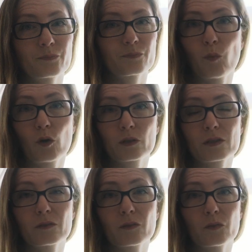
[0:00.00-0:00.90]

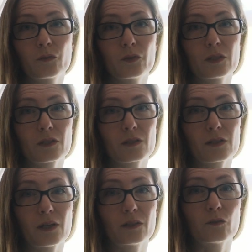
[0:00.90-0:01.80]
Box fits
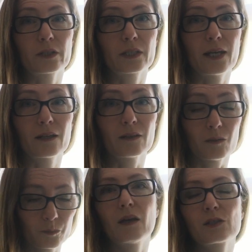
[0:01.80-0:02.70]
inside of a rectangle.
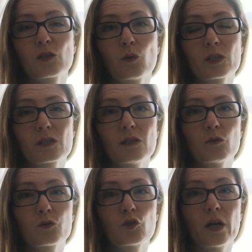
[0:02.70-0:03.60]
So instead
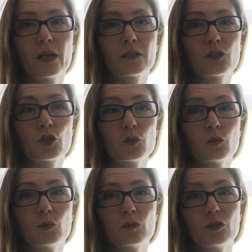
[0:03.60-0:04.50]
of trying
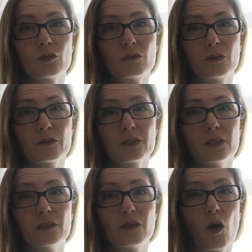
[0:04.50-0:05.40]
to draw
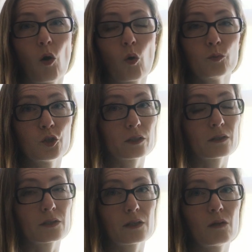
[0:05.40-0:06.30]
the object
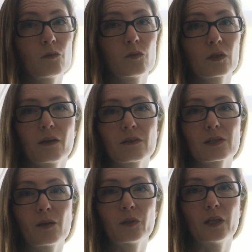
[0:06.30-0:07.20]
itself,
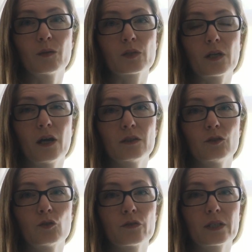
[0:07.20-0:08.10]
sometimes I
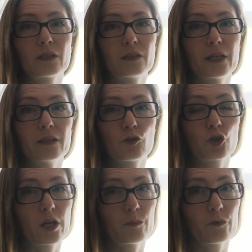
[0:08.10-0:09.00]
draw the container
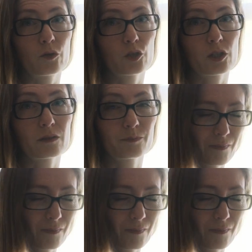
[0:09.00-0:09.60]
shape first.